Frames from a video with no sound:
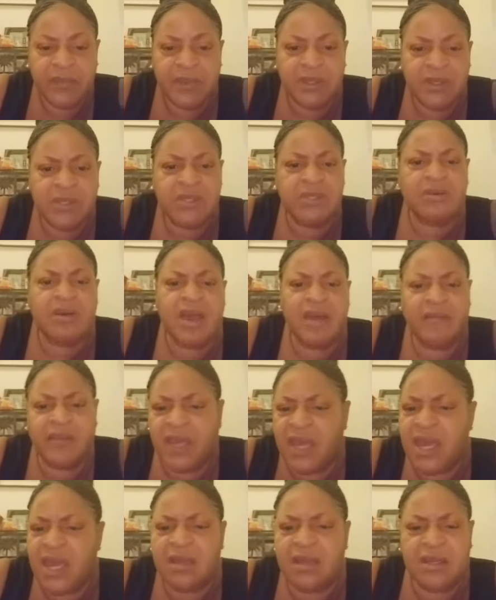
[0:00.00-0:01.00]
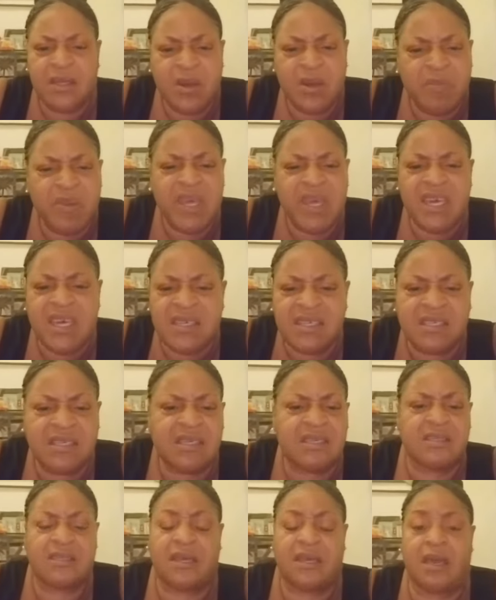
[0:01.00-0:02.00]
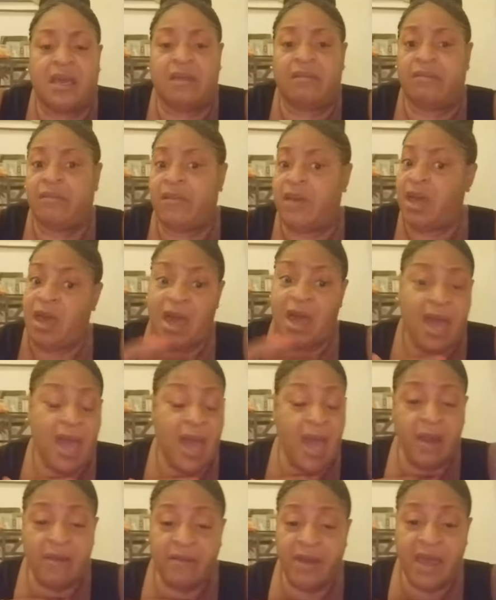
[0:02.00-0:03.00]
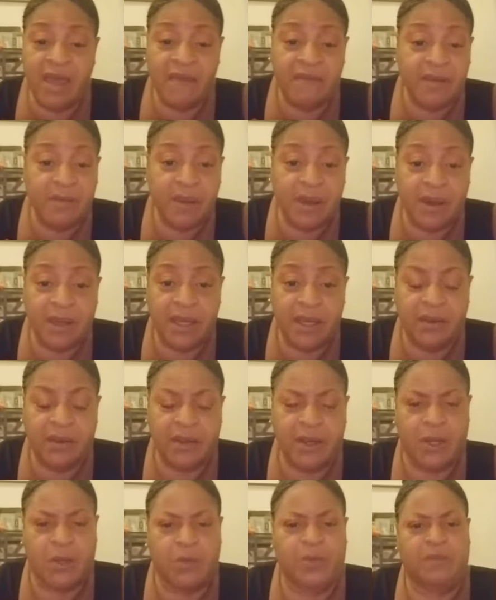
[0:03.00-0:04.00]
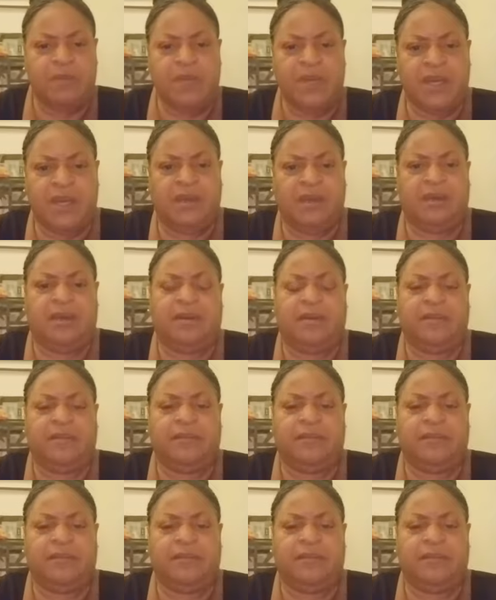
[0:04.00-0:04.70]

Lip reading: You still have to handle your business. And I don't have anybody here helping me.